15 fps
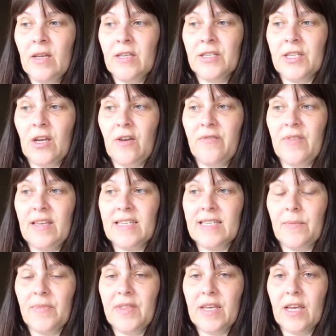So if there's
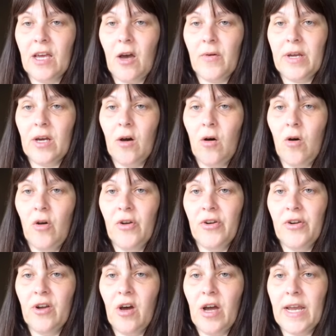something going
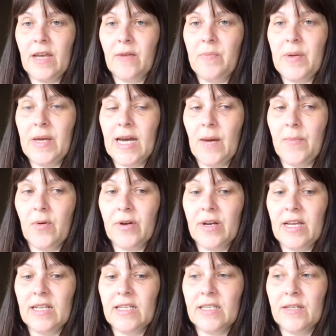on, I can pick up on
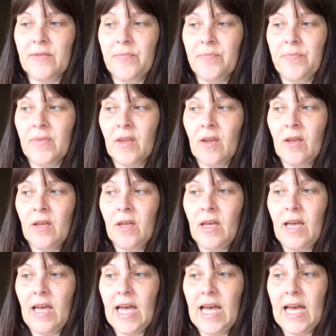it.
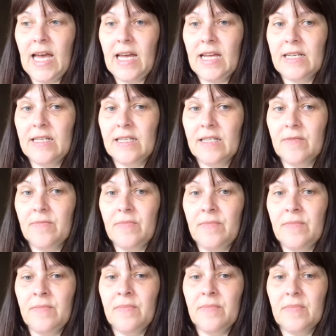And
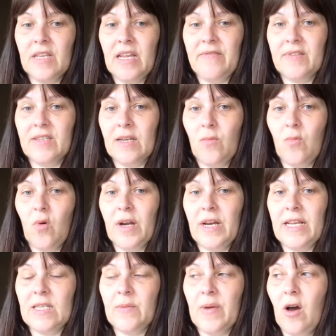if someone
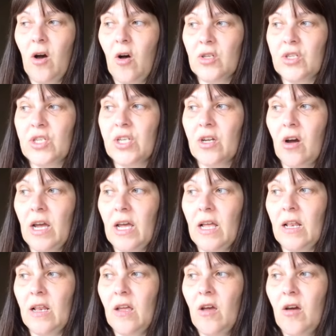is a bit
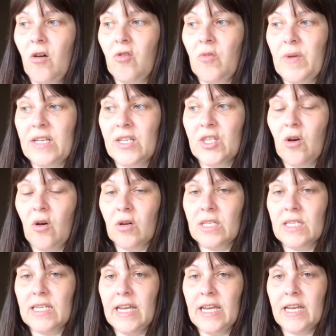hostile or a bit
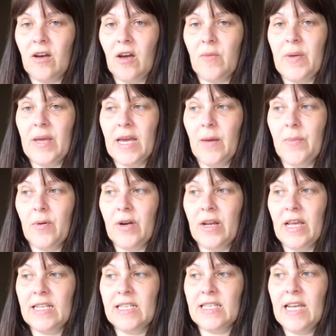toxic, I pick up on
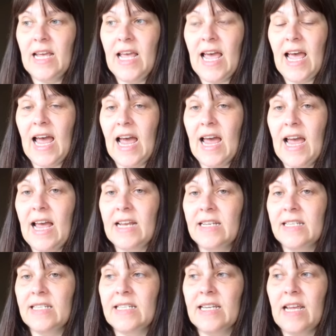it
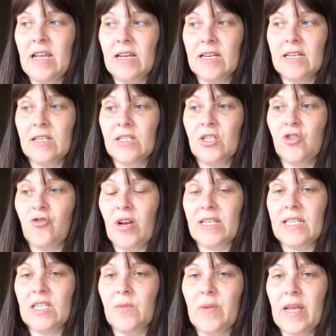and it
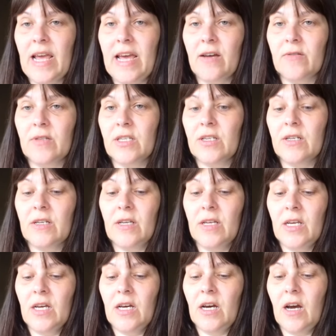stresses me out.
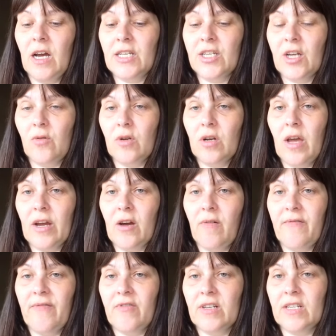I don't like
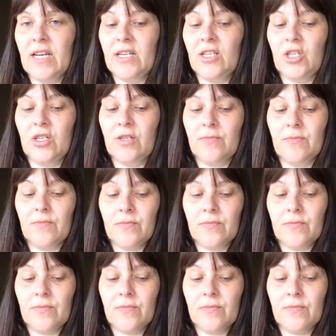confrontation.